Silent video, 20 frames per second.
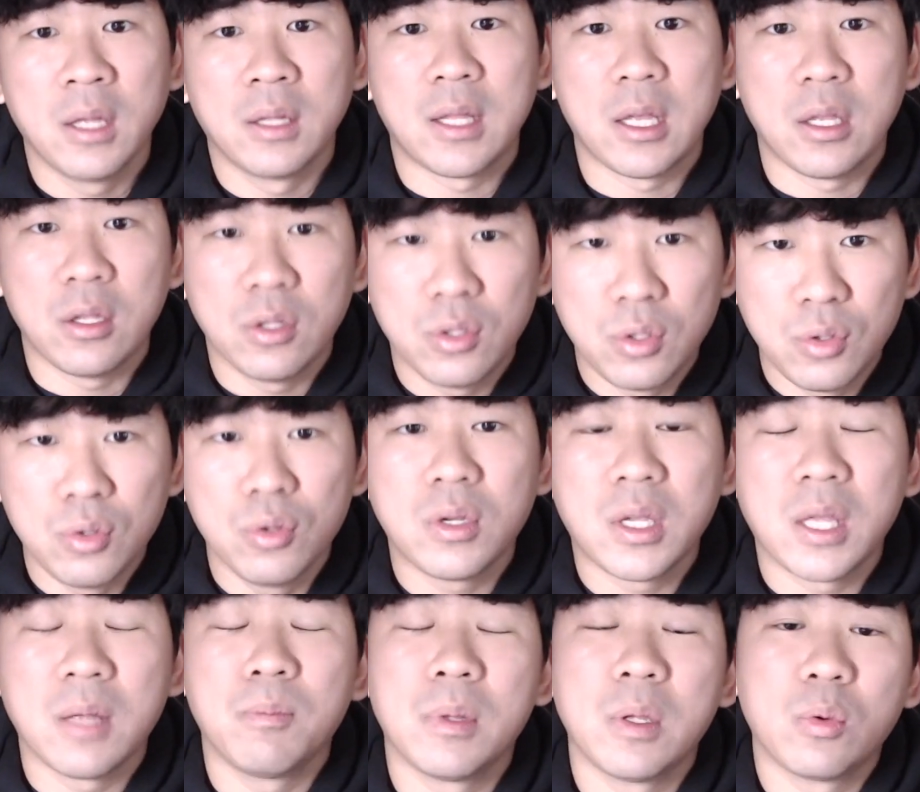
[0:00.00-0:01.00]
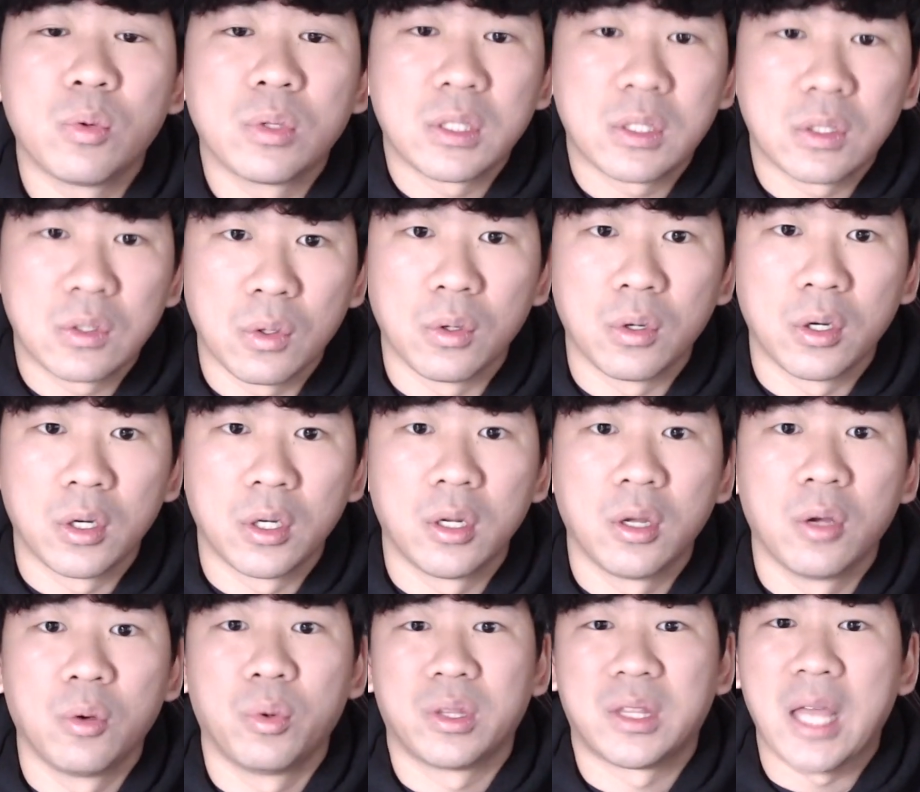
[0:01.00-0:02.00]
that you can be restored
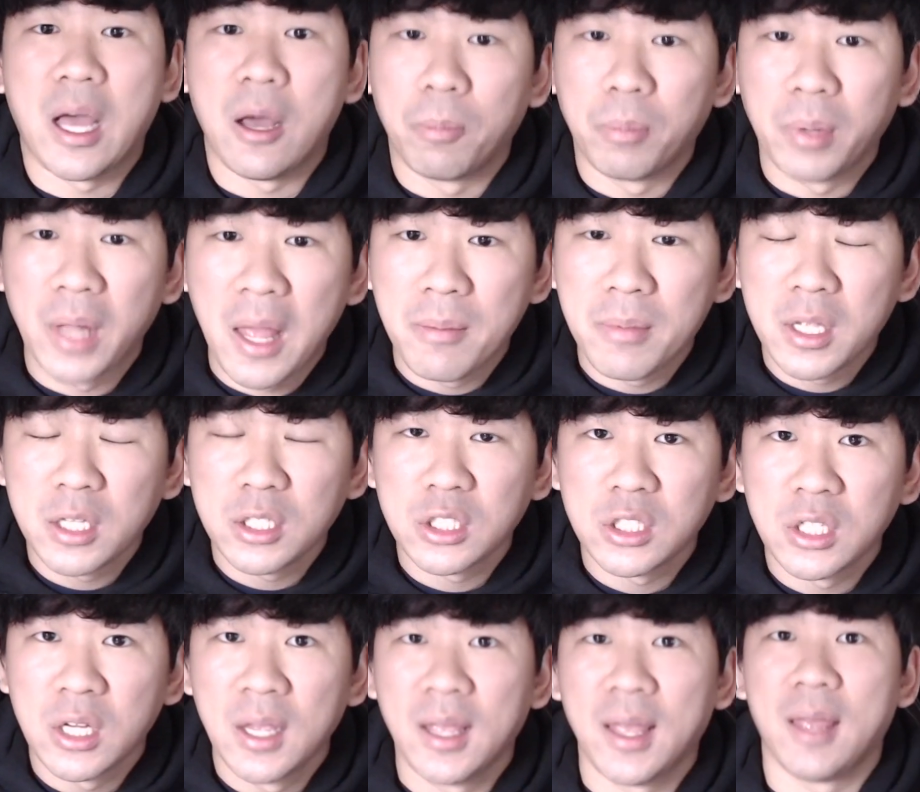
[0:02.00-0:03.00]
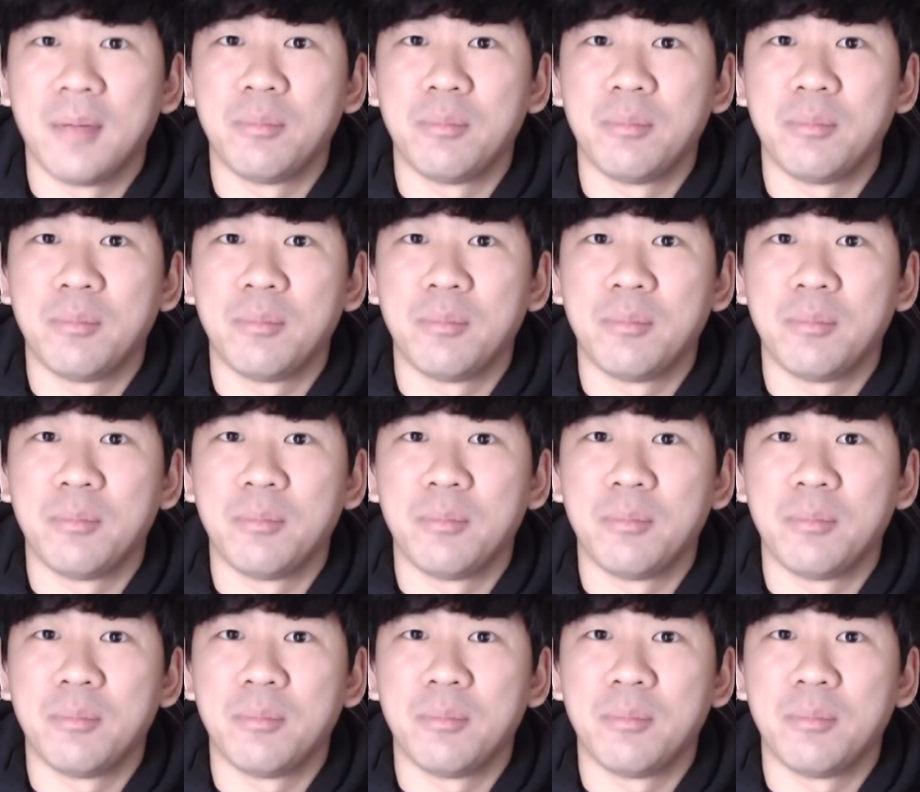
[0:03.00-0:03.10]
without blemish and